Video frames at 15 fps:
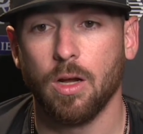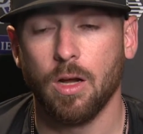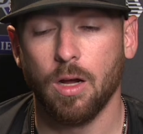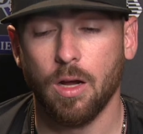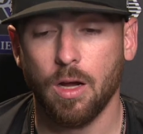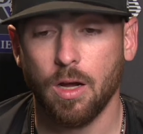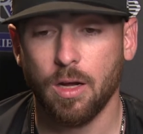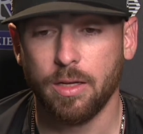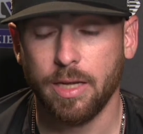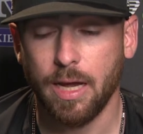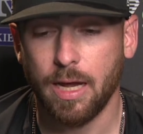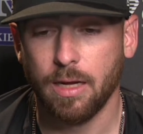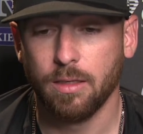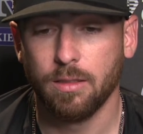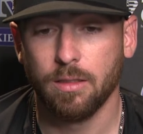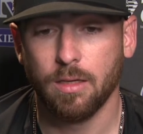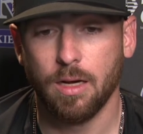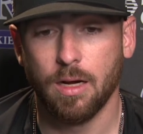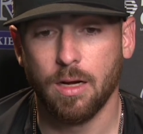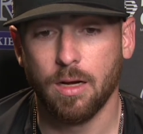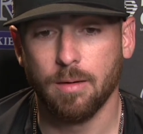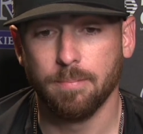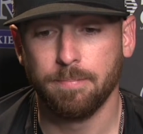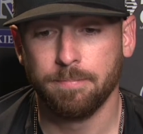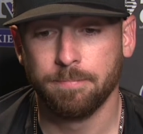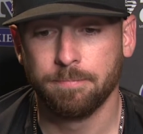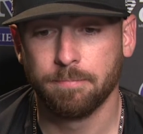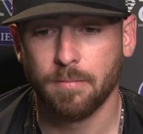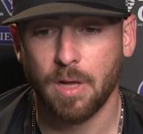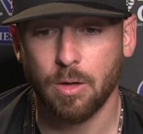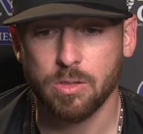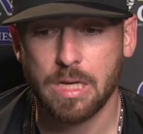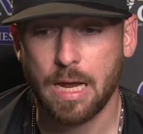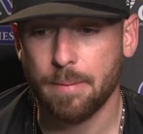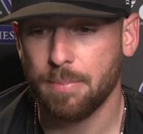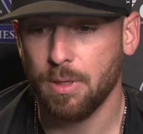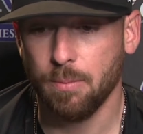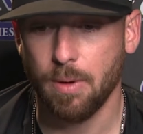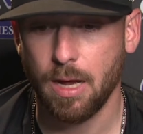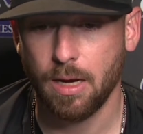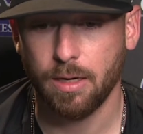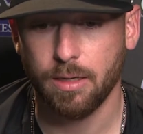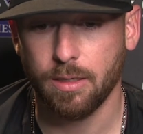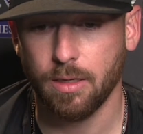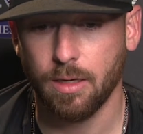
on. Uh, yeah, um, I was happy about it.